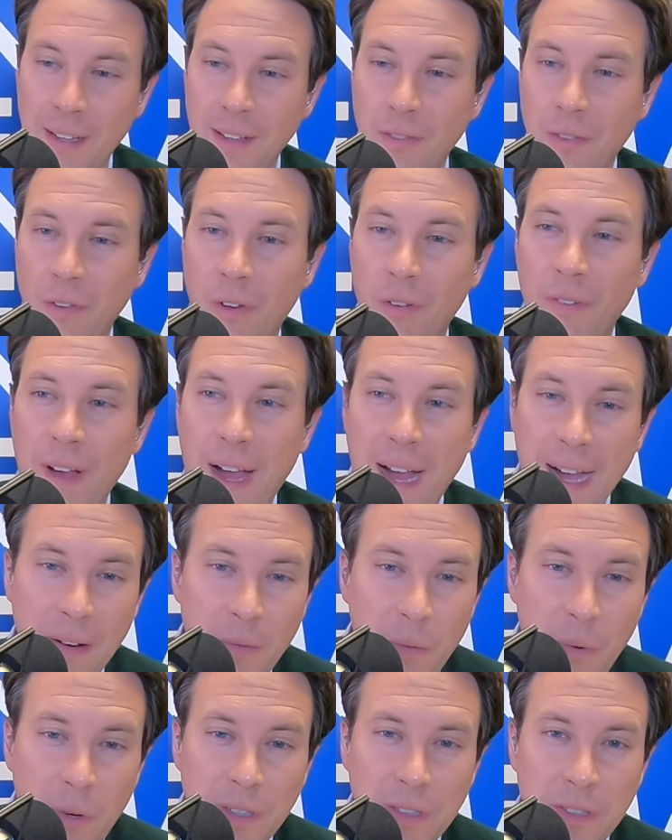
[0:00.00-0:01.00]
So if I
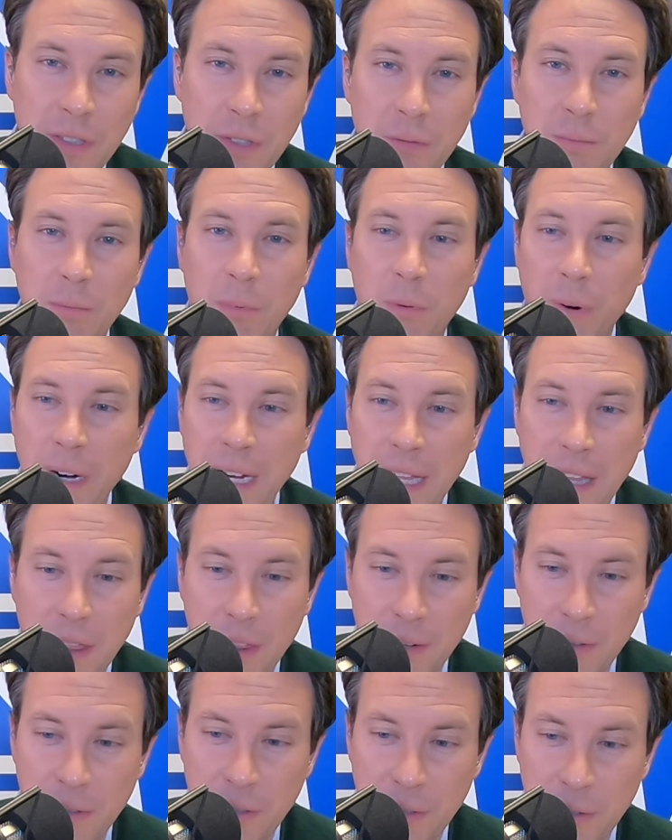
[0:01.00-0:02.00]
want to break
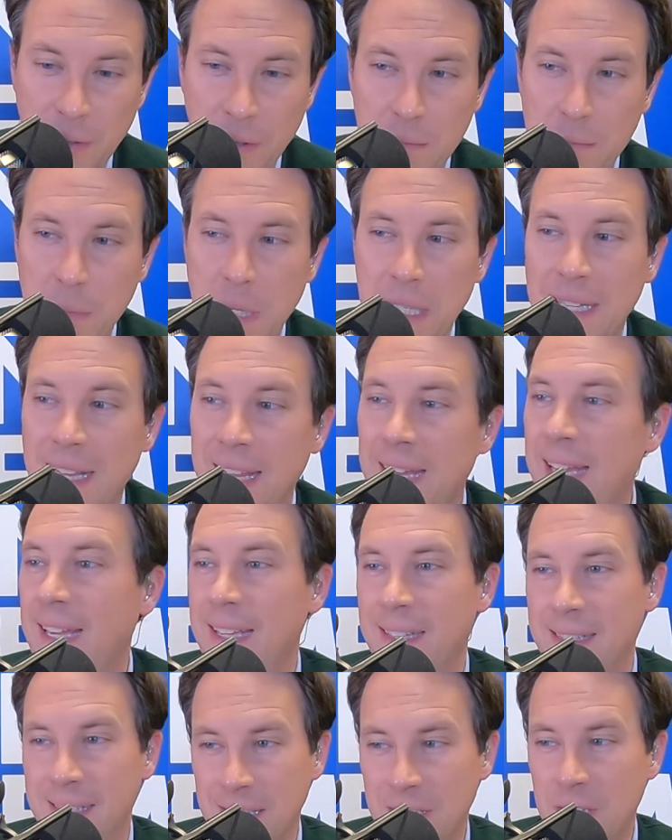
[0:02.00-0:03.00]
through the
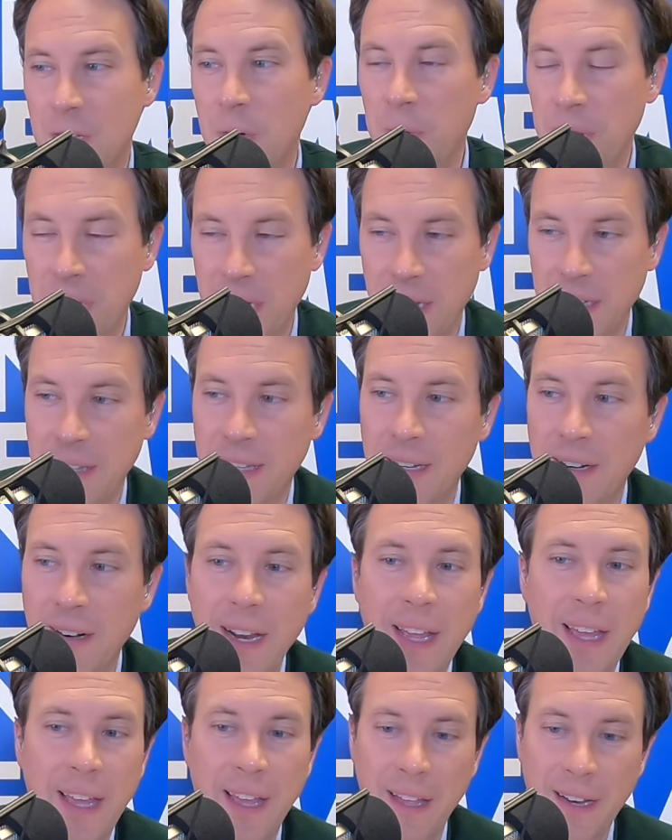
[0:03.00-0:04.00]
malaise that's going on in their
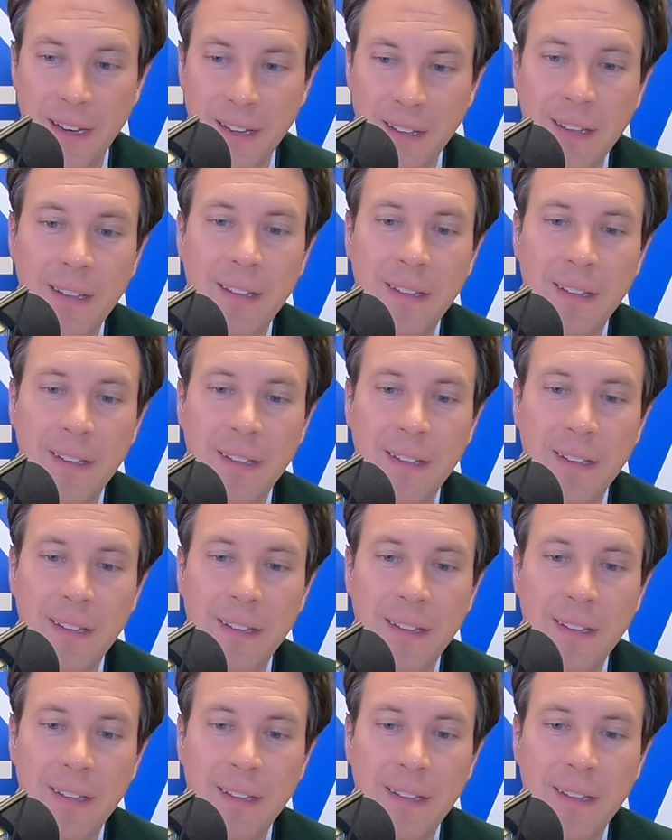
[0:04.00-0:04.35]
head,